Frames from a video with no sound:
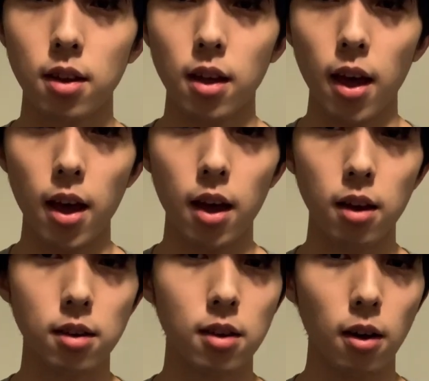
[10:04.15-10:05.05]

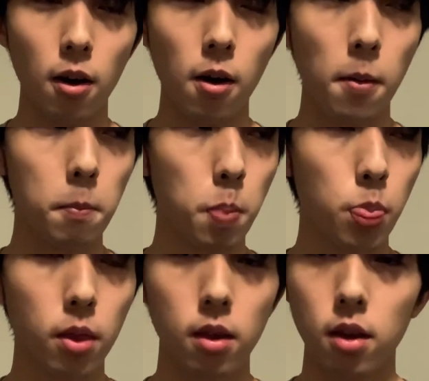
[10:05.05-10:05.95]
And, um,
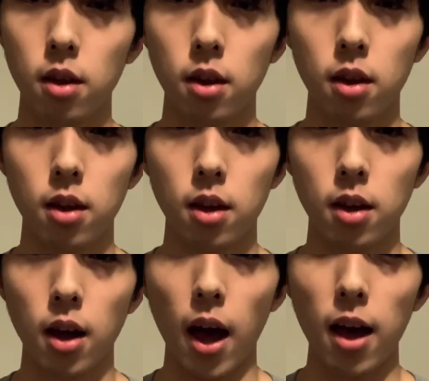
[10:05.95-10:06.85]

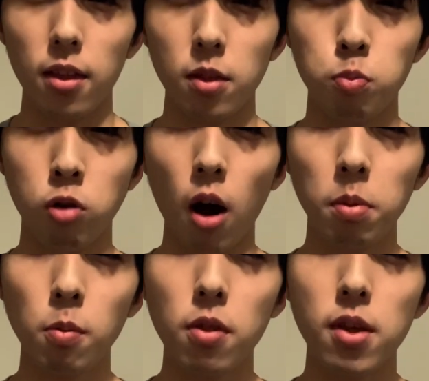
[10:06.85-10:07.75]
the
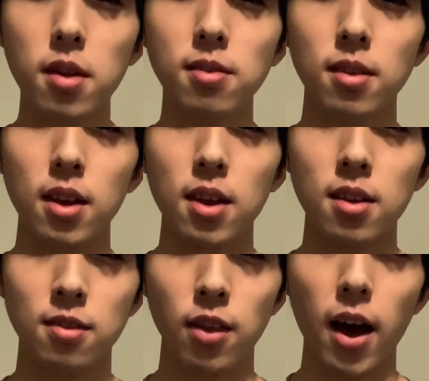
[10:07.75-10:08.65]
problem with this
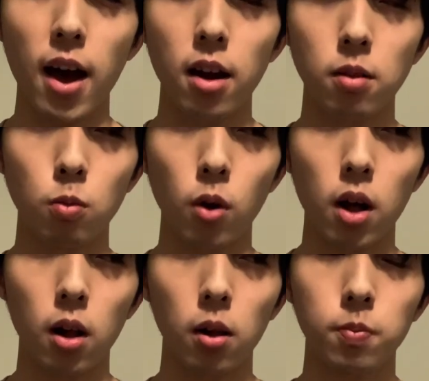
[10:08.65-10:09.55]
is that,
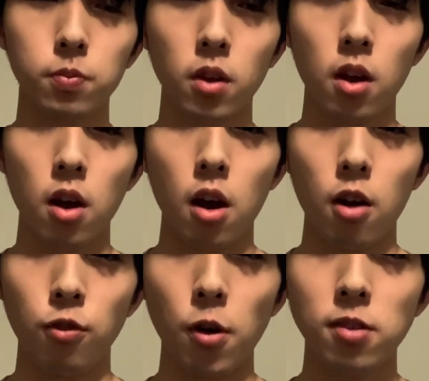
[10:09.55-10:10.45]
well,
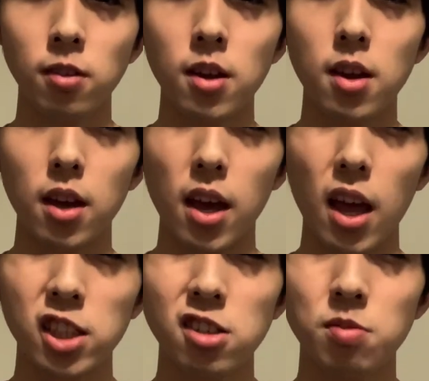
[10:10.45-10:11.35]
firstly, it
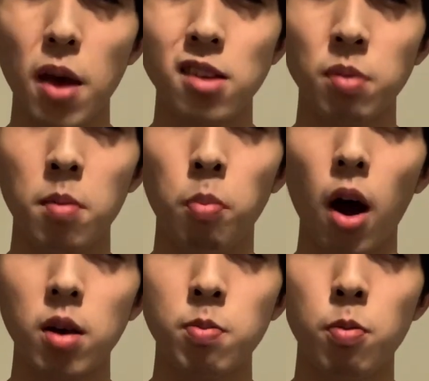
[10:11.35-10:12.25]
just makes my
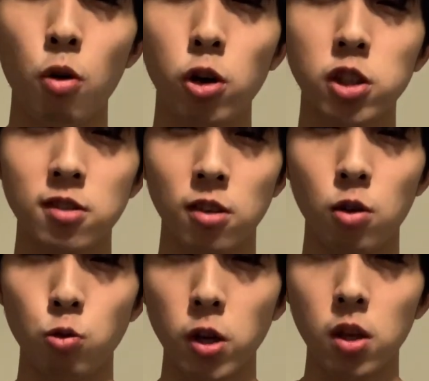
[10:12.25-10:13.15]
body proportions look
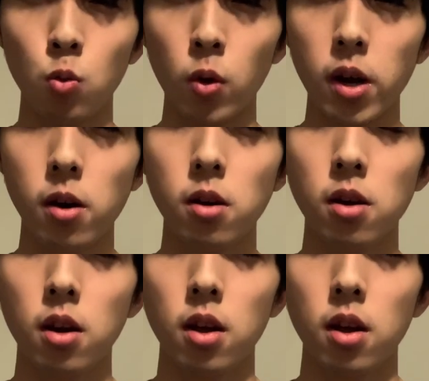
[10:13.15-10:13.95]
really weird